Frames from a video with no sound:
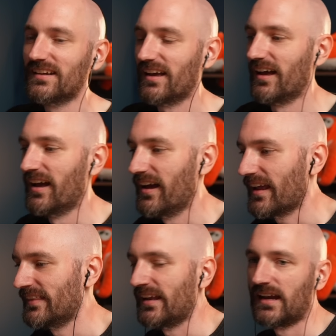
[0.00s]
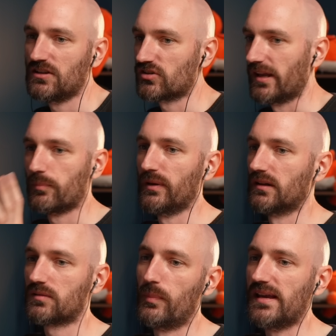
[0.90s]
And then I just like
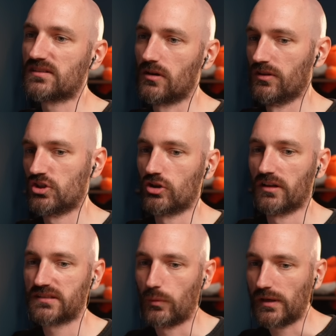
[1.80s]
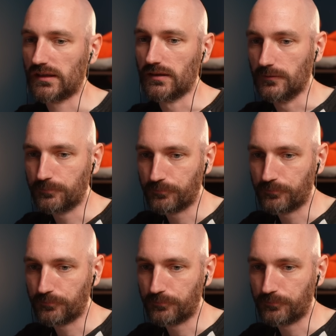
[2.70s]
built based on the shots that we needed.